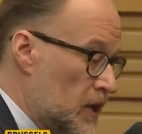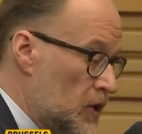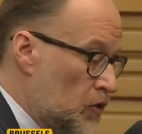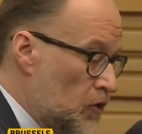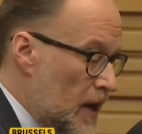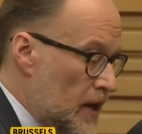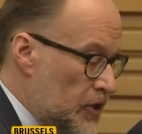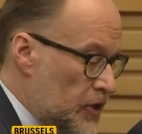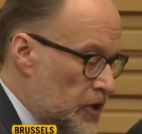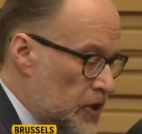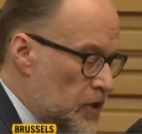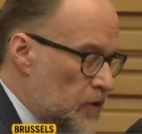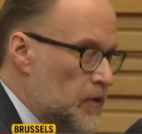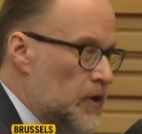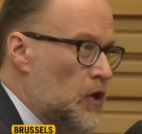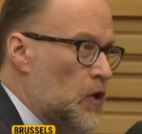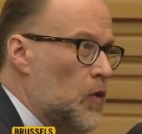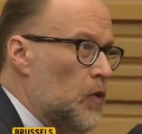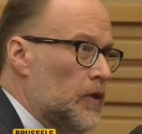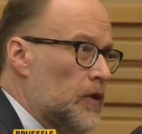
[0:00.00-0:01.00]
he addressed you,
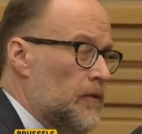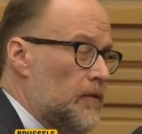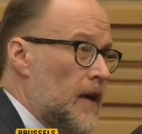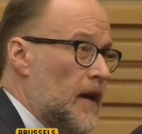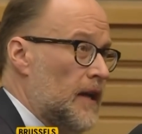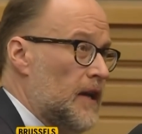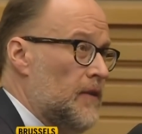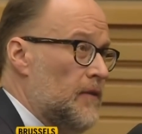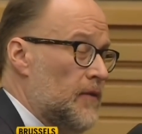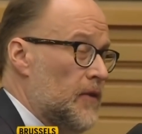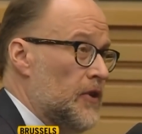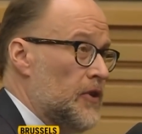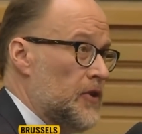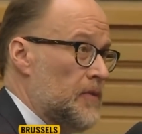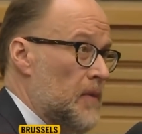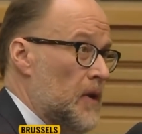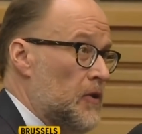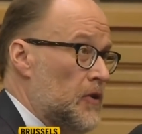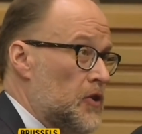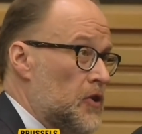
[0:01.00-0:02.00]
recalled the fact he first
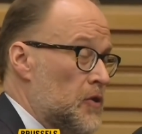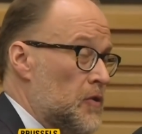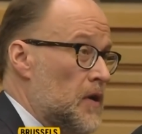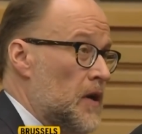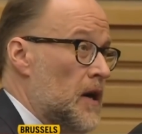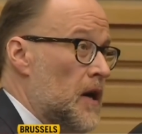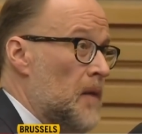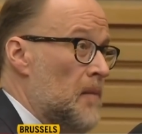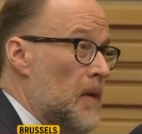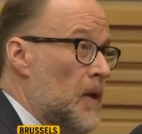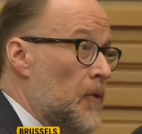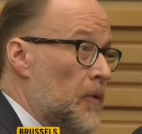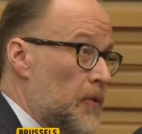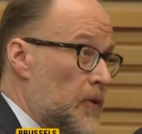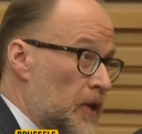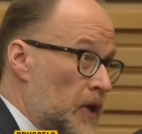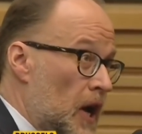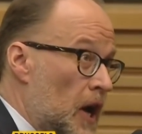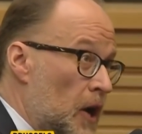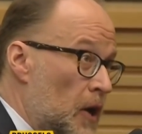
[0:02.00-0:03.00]
spoke to you a
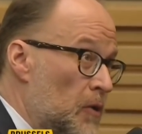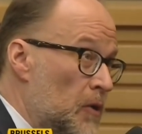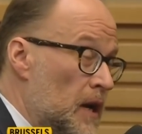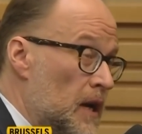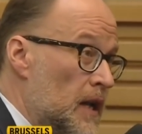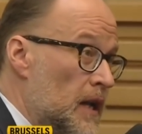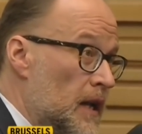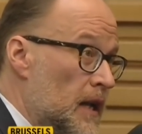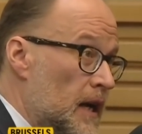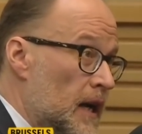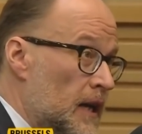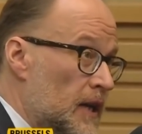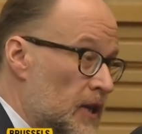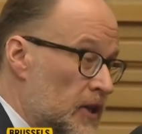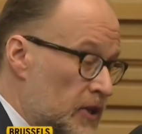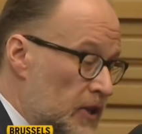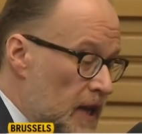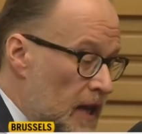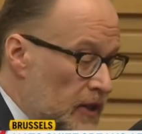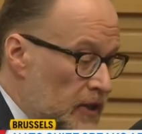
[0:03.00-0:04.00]
month ago, and
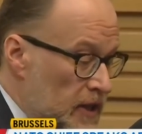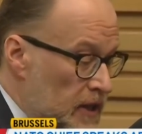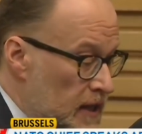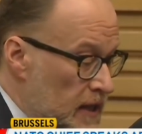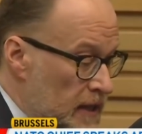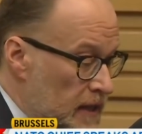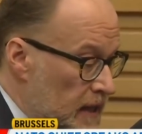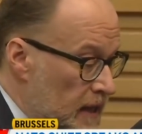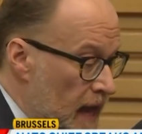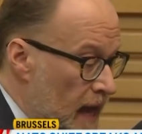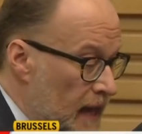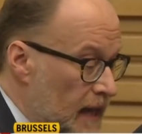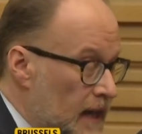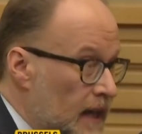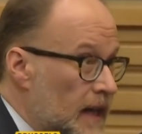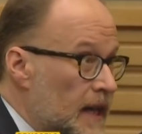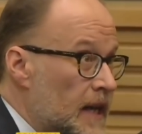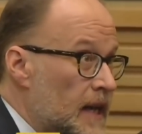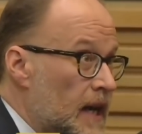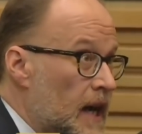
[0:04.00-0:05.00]
he says he didn't get
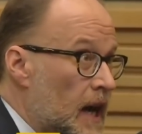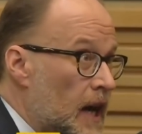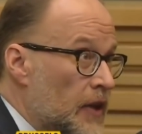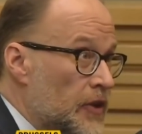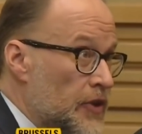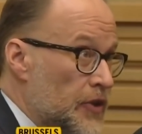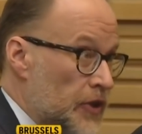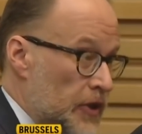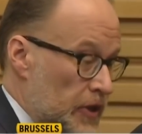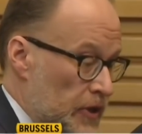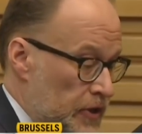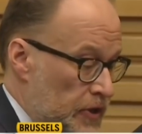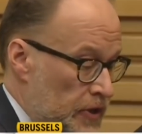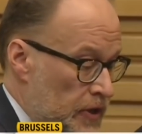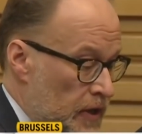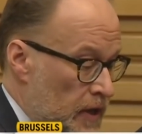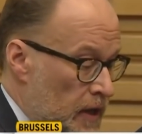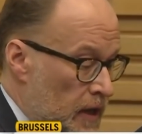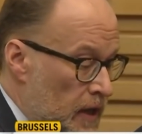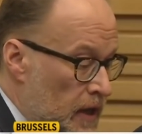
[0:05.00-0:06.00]
clear
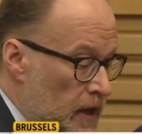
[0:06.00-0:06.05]
answers.